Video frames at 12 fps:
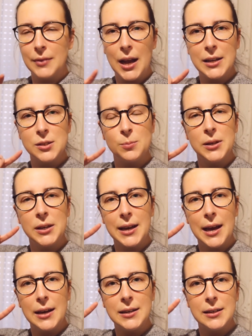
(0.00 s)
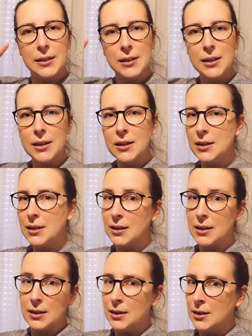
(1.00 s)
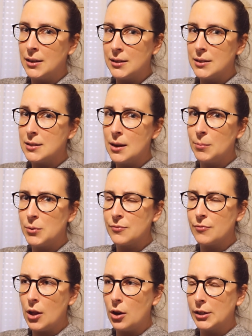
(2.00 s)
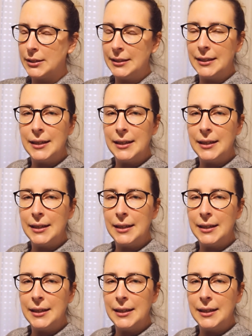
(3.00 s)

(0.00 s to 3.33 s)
Ask me again in December's vlog.